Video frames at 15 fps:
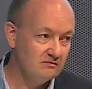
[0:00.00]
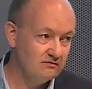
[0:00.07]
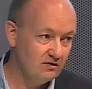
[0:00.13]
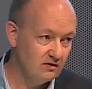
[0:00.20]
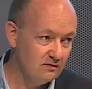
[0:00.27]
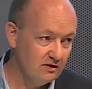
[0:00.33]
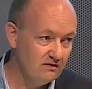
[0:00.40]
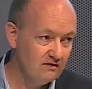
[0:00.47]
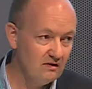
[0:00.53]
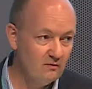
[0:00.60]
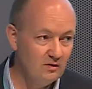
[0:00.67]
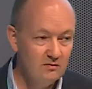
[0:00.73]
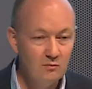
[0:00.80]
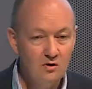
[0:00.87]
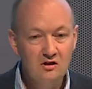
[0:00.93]
forests
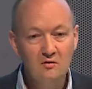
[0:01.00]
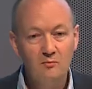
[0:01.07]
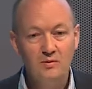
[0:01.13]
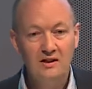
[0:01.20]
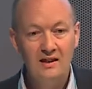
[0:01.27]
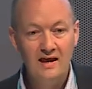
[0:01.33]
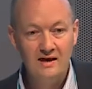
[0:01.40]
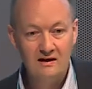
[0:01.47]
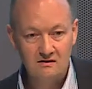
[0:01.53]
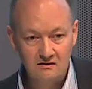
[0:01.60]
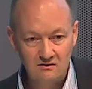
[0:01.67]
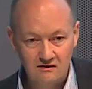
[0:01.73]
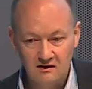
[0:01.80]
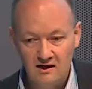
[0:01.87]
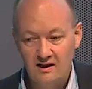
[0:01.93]
with multiple
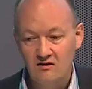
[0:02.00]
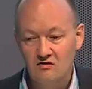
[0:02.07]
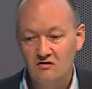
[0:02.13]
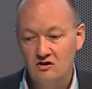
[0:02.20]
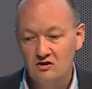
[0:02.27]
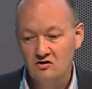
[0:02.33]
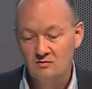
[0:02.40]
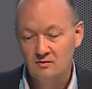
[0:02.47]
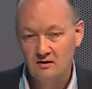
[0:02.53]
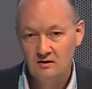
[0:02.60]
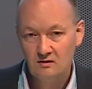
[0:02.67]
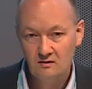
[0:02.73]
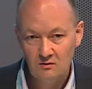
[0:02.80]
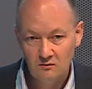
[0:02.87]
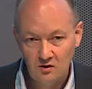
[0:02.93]
layers, and as such,
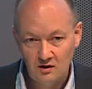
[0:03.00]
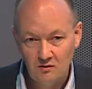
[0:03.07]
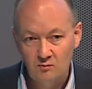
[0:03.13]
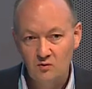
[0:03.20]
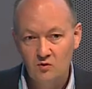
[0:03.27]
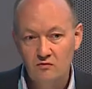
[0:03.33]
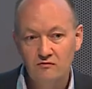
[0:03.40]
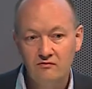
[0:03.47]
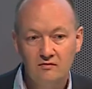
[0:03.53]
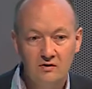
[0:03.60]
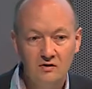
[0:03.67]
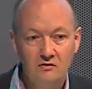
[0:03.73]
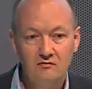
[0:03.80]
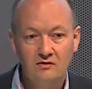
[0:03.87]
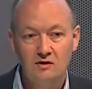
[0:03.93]
we will improve
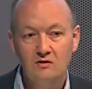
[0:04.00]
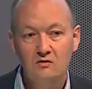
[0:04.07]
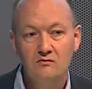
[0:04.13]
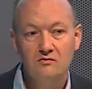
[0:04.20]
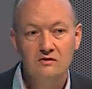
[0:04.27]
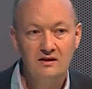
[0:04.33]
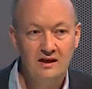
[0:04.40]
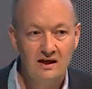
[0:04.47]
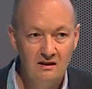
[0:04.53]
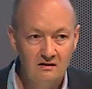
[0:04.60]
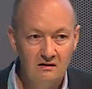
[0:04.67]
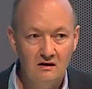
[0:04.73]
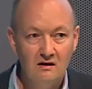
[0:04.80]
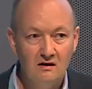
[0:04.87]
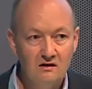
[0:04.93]
over and over
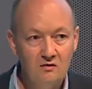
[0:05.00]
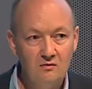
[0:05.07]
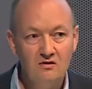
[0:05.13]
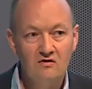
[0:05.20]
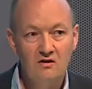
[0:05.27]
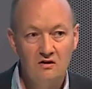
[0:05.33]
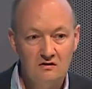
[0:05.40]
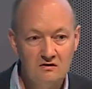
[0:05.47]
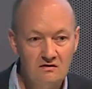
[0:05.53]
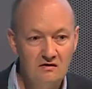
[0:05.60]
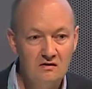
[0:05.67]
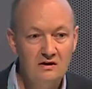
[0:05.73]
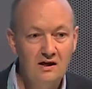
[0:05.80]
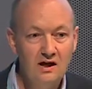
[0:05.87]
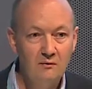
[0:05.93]
again the
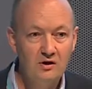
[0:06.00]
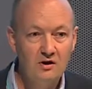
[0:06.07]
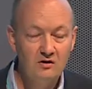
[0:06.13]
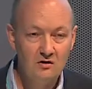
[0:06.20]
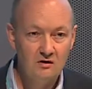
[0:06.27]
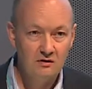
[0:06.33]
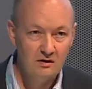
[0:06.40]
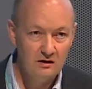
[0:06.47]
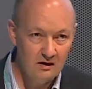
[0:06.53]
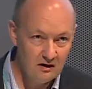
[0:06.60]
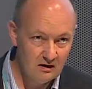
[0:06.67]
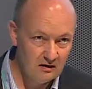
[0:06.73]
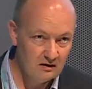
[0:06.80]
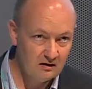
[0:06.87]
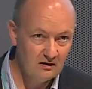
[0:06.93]
results, and we
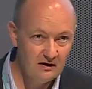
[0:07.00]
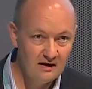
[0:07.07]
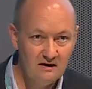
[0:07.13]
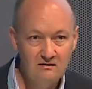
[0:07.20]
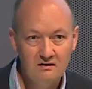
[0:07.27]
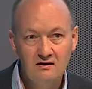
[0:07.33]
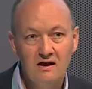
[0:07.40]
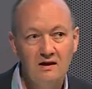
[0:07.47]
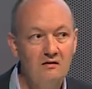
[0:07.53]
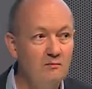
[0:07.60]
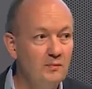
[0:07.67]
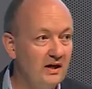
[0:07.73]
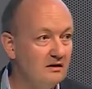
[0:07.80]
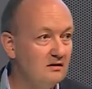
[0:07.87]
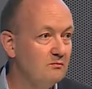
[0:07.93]
are getting then a
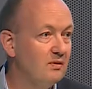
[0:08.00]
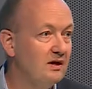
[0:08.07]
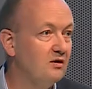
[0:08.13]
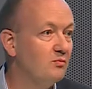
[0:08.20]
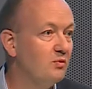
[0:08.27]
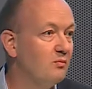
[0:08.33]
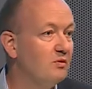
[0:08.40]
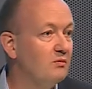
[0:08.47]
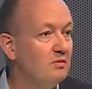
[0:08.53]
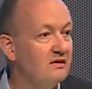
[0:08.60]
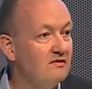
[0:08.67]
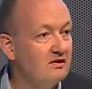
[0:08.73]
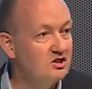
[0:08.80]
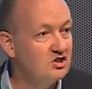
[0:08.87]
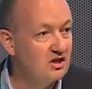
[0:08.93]
better and better
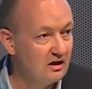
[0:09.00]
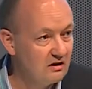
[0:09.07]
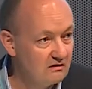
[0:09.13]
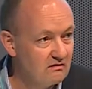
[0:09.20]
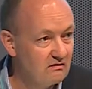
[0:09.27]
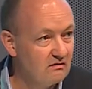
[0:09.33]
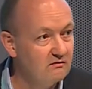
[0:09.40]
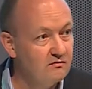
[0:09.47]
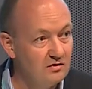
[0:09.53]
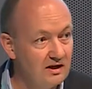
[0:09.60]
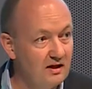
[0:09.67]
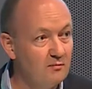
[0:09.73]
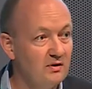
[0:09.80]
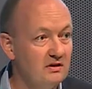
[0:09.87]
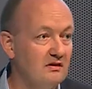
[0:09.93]
probabilistic chance for
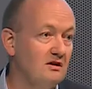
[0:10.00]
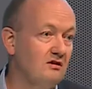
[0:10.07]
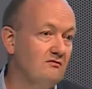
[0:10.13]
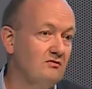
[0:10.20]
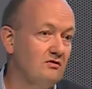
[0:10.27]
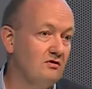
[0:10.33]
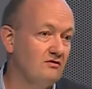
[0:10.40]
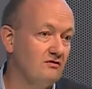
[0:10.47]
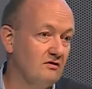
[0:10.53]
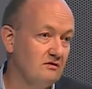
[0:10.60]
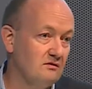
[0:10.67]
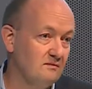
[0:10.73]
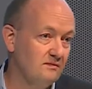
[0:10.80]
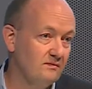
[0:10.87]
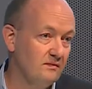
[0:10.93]
that particular voxel.
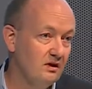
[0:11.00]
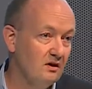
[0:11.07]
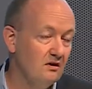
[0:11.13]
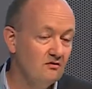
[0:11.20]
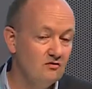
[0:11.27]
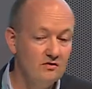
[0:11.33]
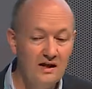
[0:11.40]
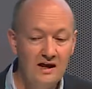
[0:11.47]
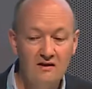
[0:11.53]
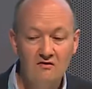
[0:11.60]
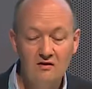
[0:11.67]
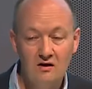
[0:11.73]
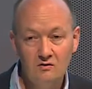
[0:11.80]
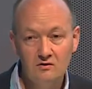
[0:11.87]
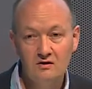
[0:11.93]
So that
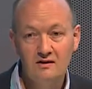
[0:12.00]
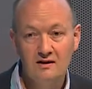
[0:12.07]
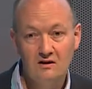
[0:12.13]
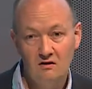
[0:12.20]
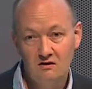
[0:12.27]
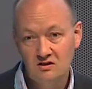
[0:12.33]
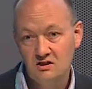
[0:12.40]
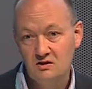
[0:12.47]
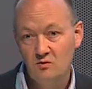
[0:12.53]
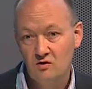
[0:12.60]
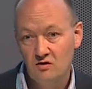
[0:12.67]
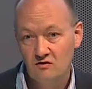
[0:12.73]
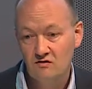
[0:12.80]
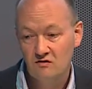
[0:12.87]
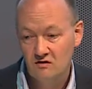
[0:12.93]
is how the technology
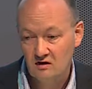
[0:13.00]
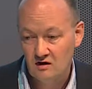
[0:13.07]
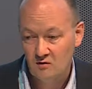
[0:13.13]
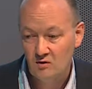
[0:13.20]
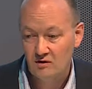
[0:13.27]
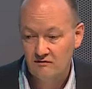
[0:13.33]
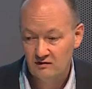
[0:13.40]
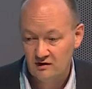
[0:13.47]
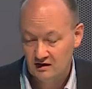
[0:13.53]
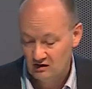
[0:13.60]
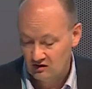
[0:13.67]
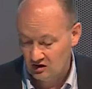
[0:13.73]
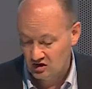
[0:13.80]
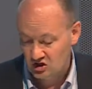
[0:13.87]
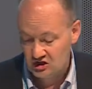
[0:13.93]
works, roughly, in
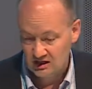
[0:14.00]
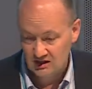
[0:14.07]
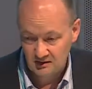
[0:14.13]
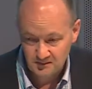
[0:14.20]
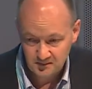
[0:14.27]
a nutshell.